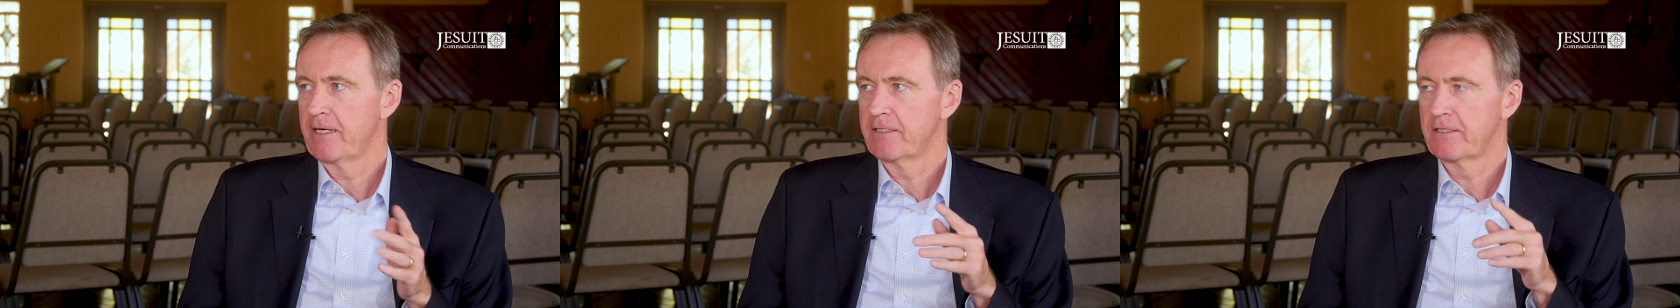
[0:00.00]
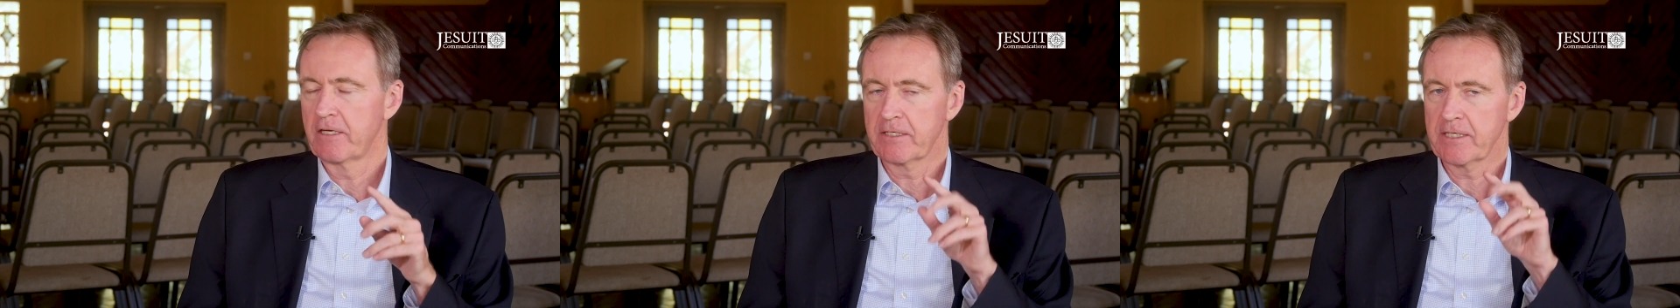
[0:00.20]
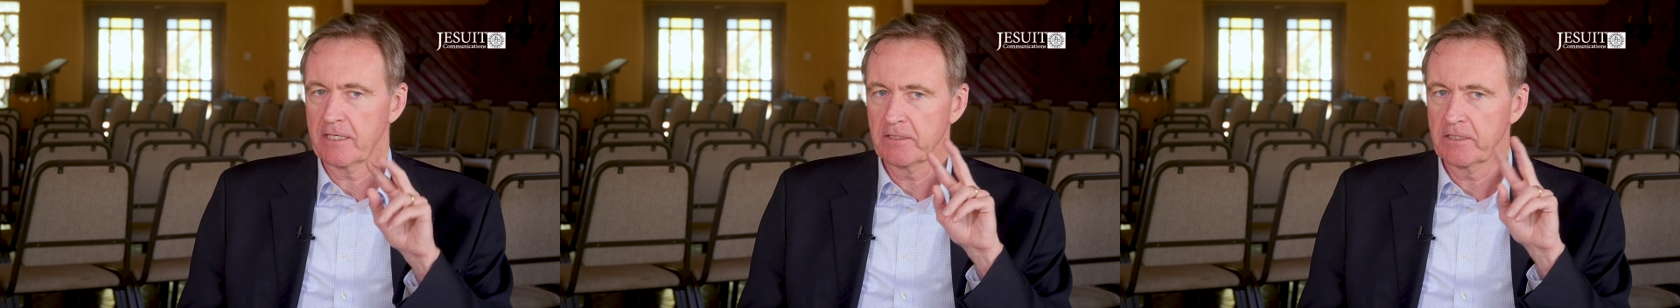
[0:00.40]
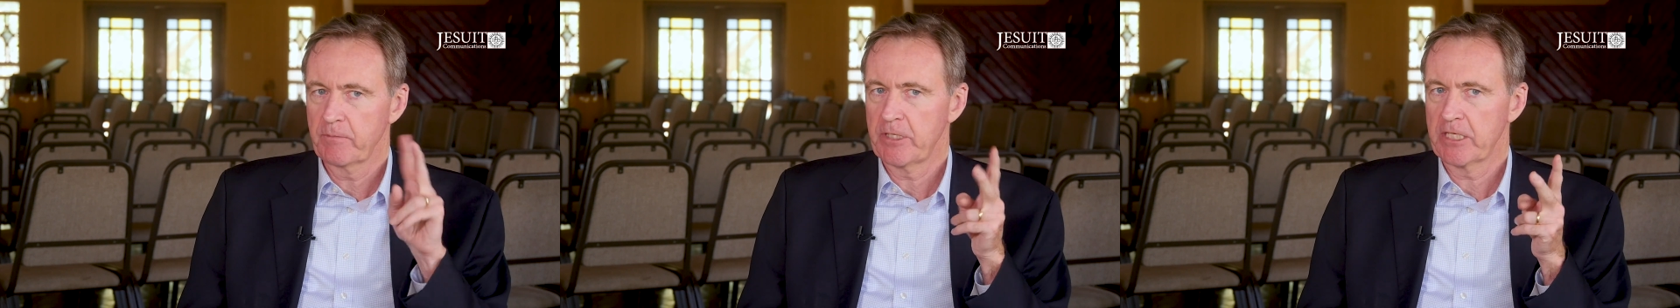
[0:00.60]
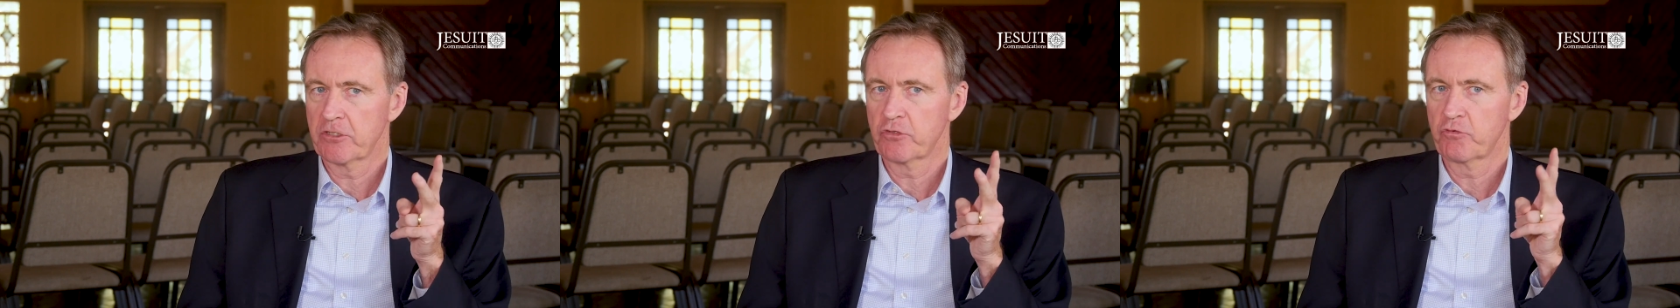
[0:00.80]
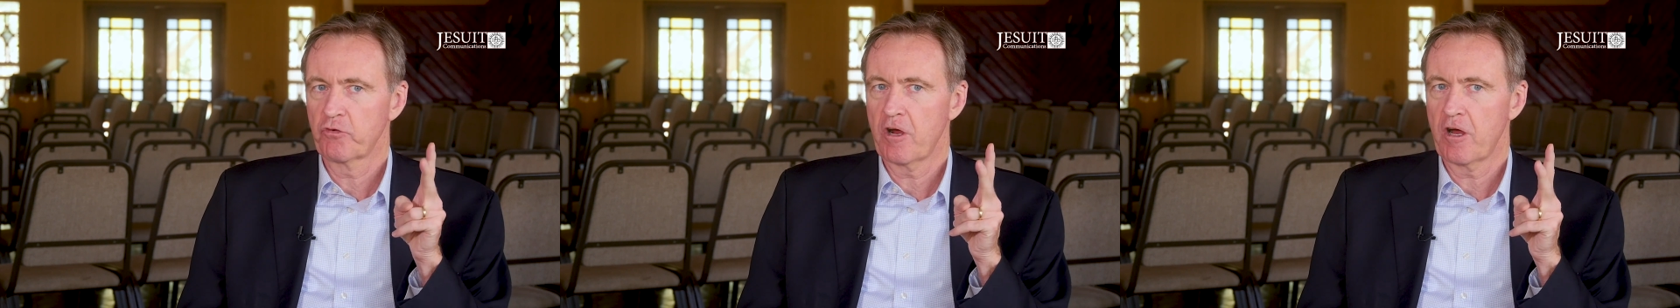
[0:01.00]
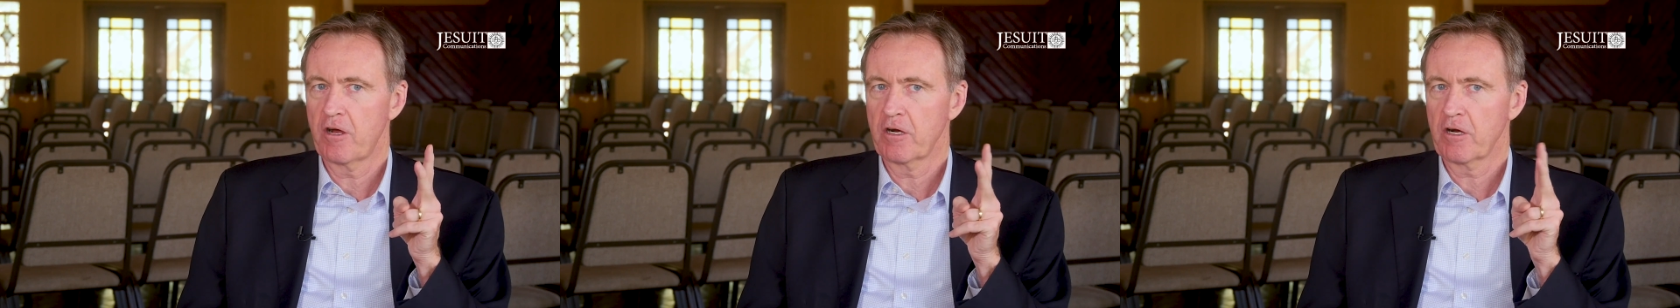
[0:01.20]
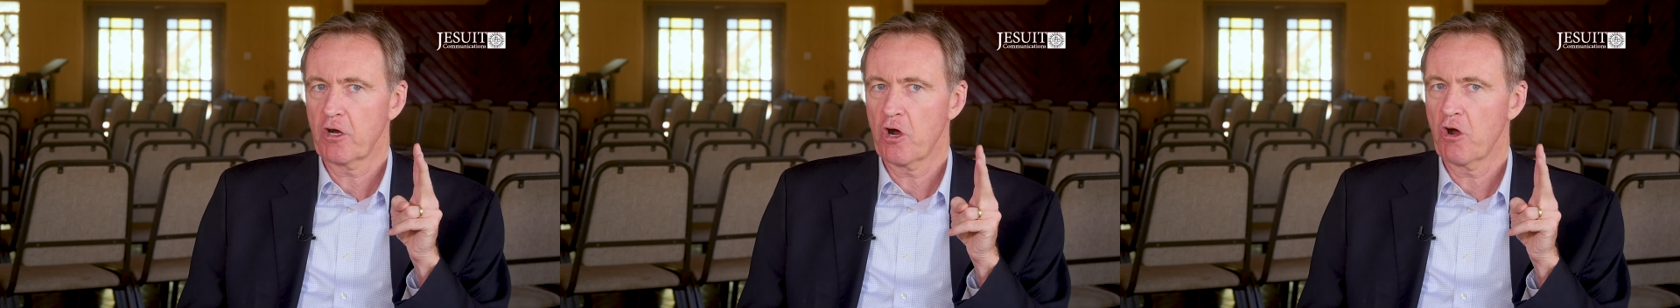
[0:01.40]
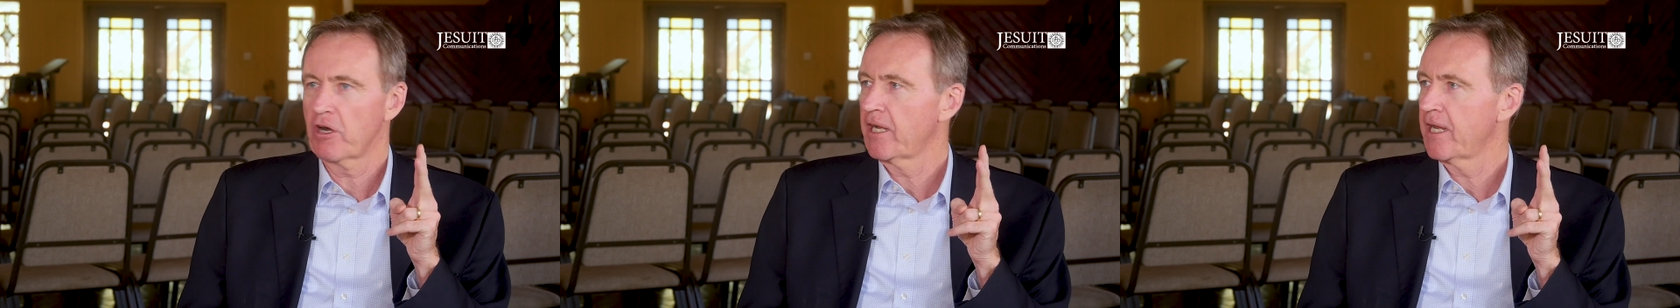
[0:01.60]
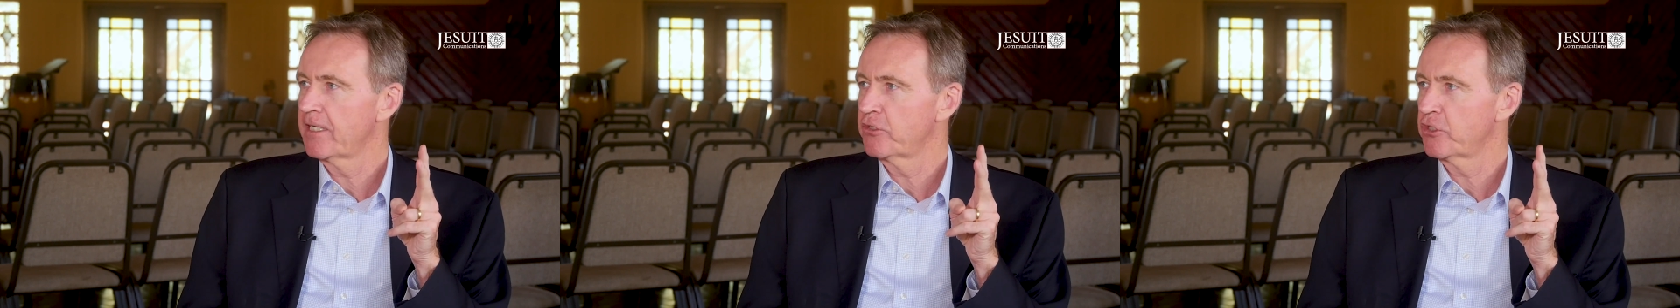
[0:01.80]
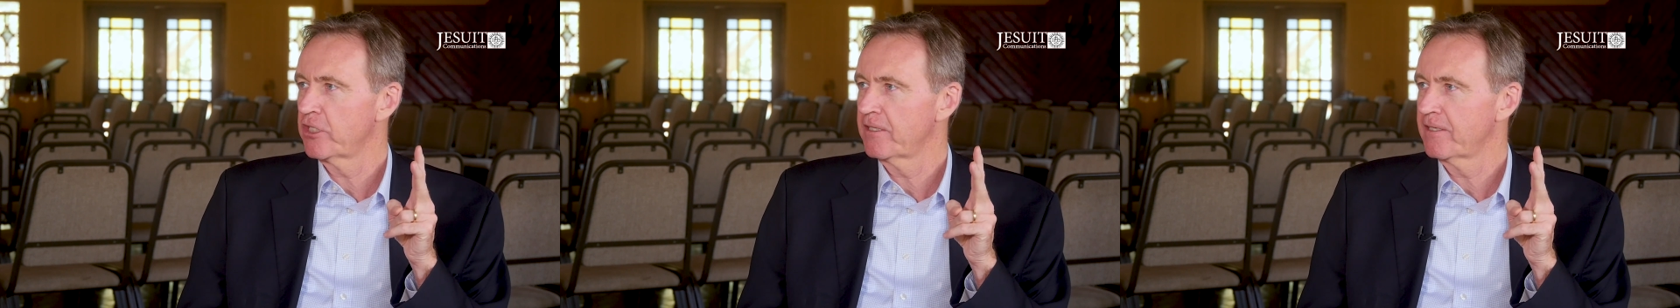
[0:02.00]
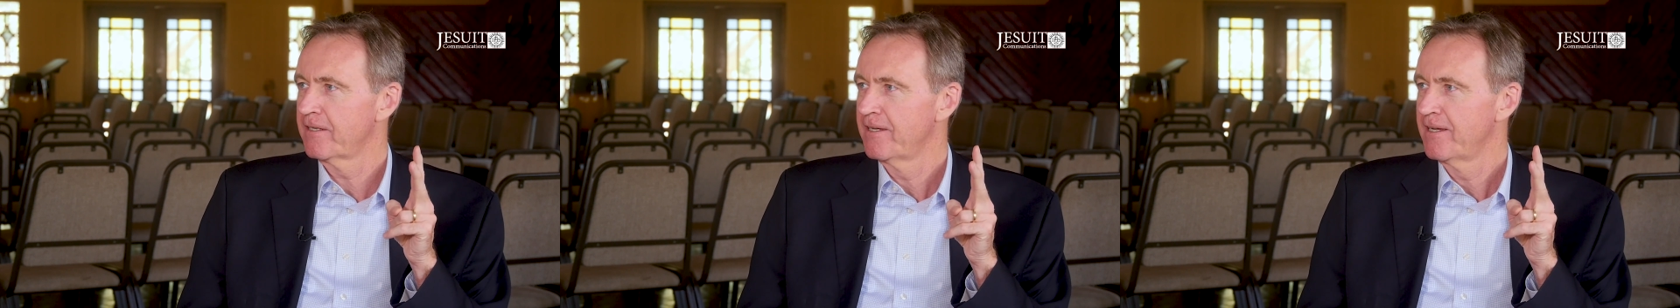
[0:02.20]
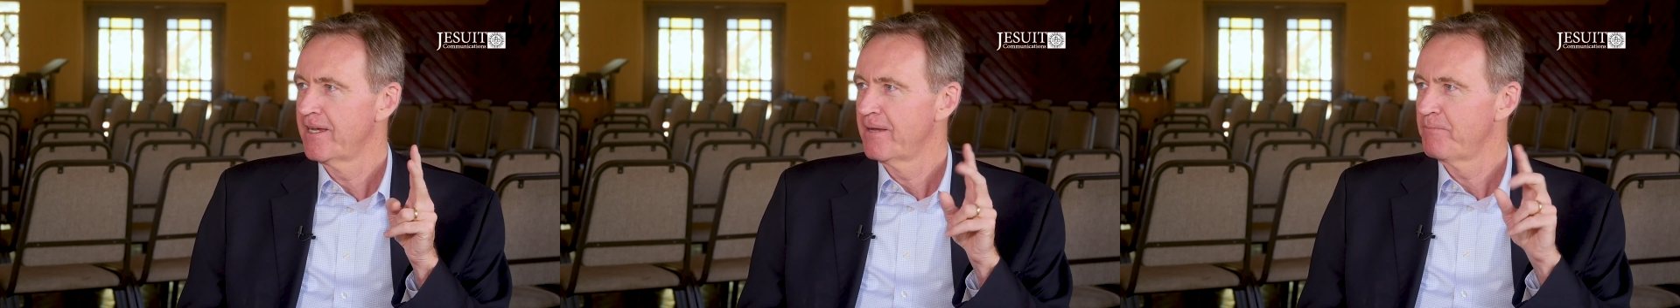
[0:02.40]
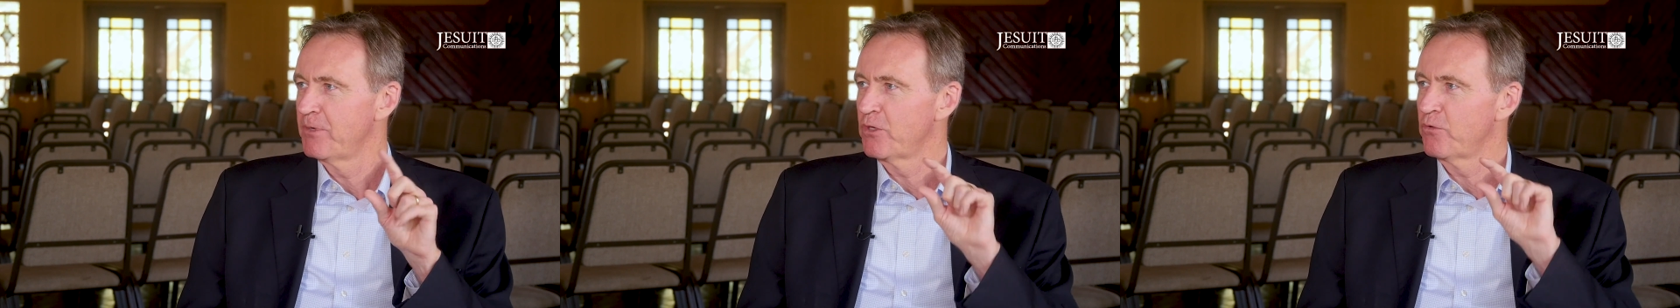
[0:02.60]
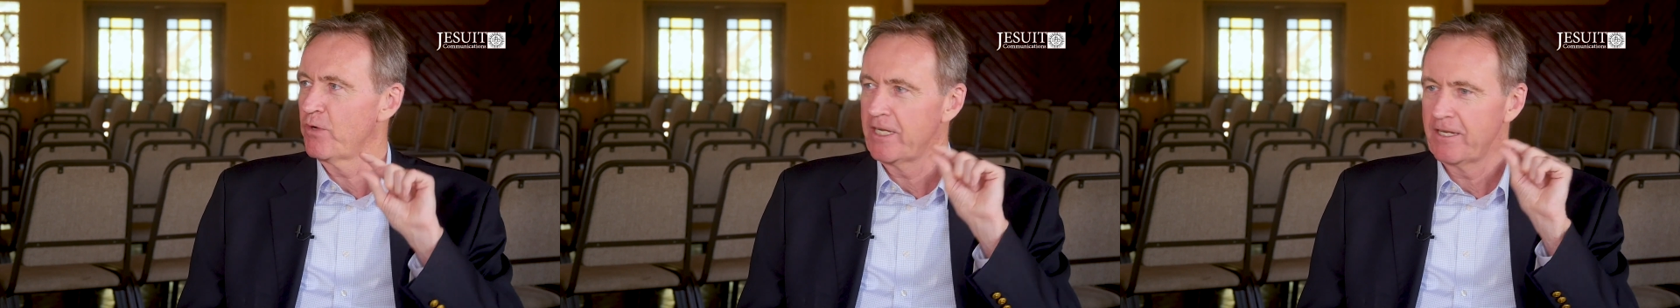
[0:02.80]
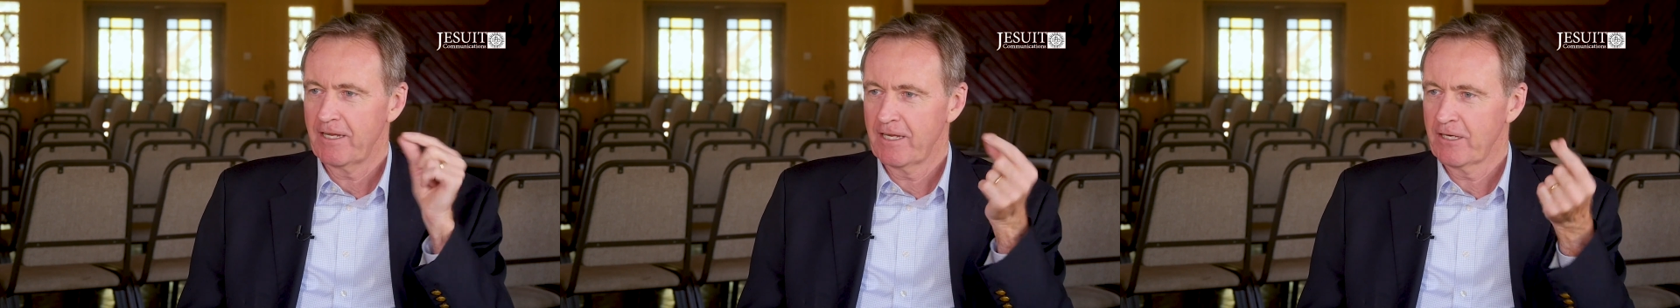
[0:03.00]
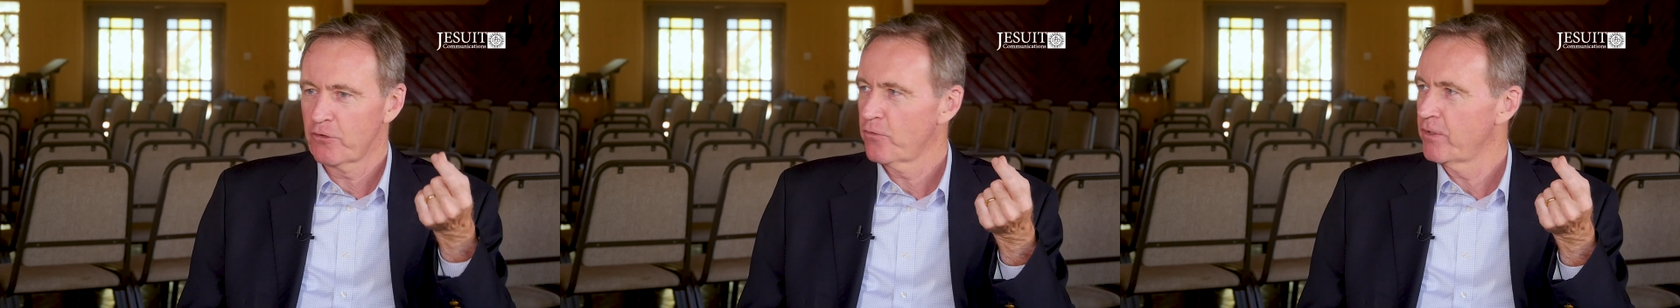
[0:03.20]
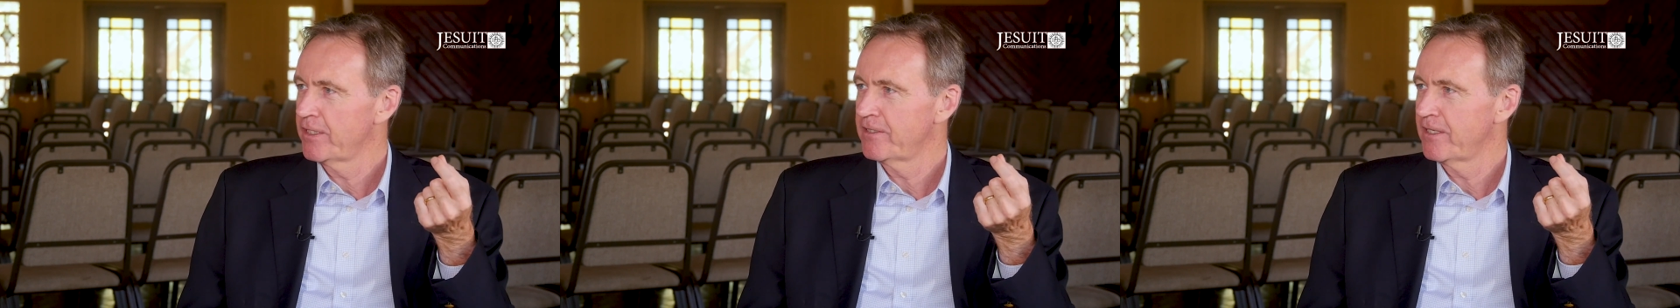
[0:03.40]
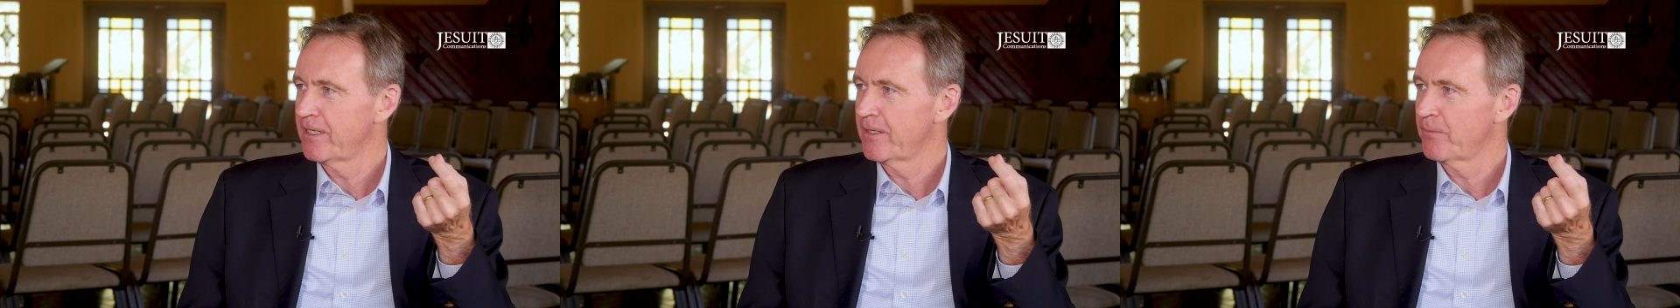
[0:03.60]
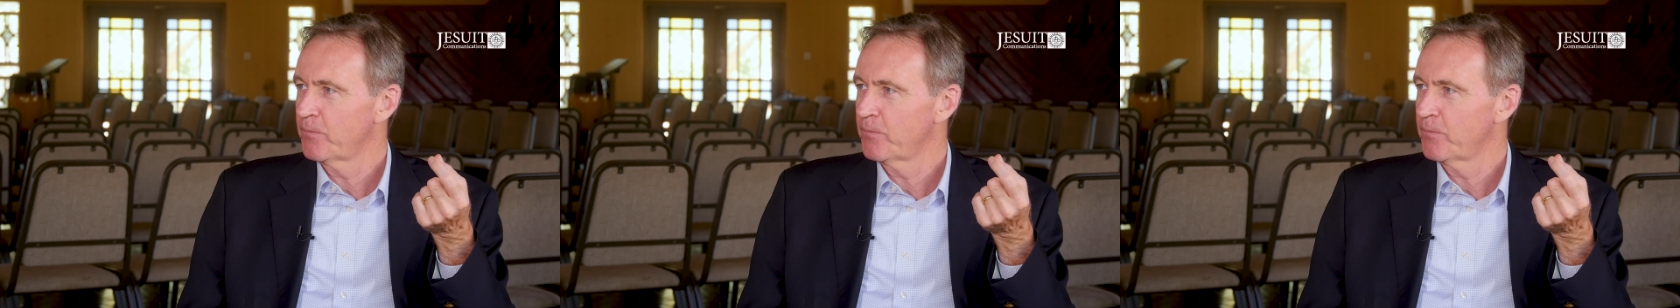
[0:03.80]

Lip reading: is there tends to be a strong correlation between increasing